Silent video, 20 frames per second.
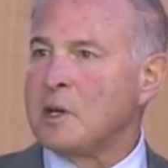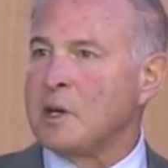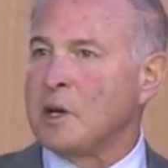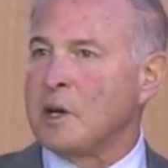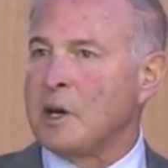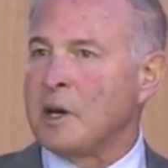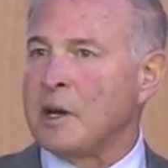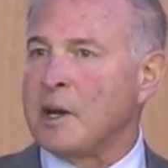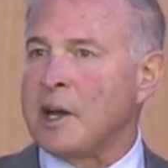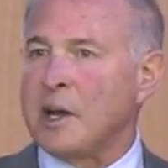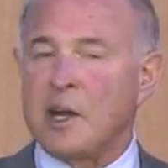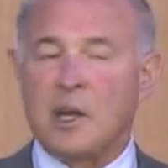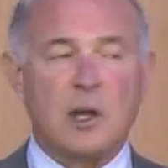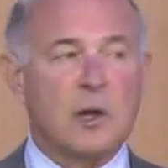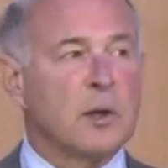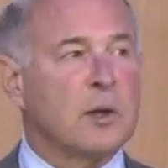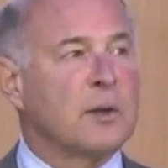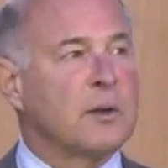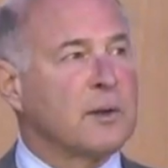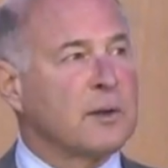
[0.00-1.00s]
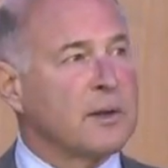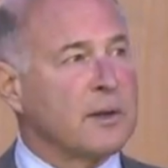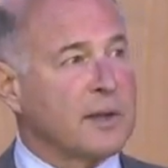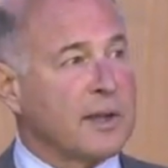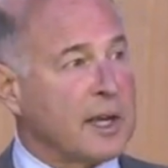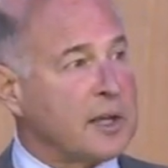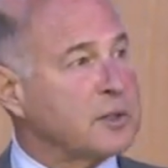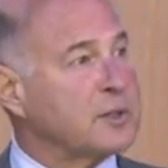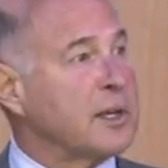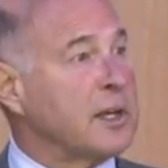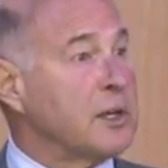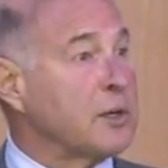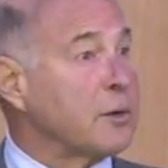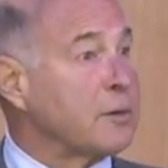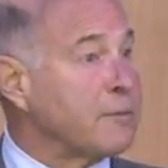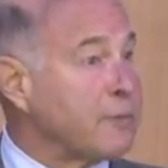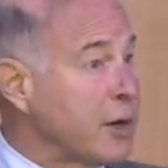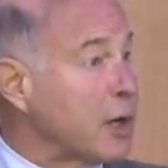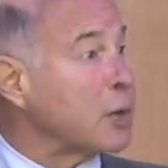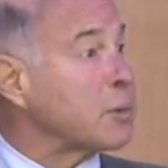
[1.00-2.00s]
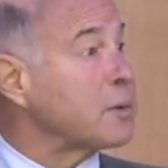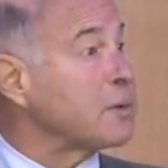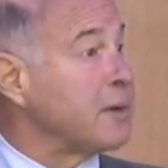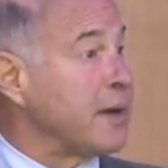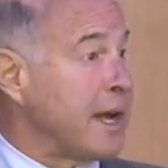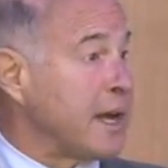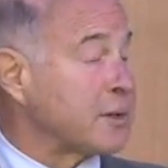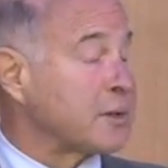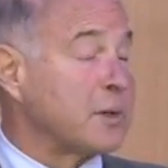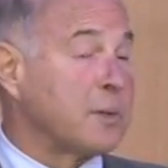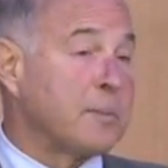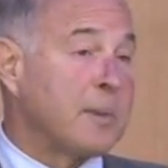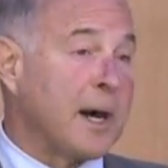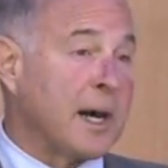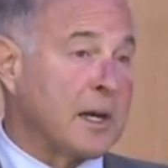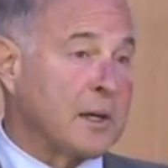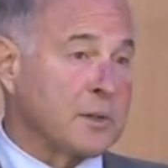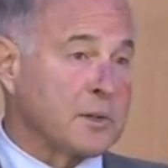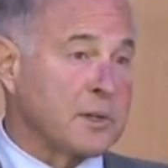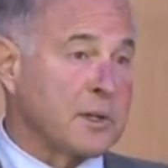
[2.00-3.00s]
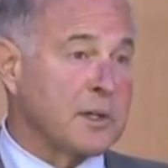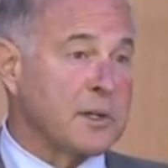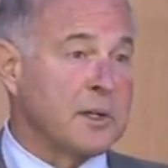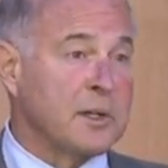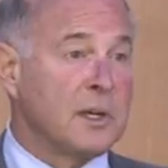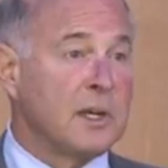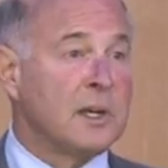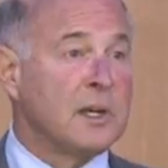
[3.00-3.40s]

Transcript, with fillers: uh, A, in case they interfered with national policy,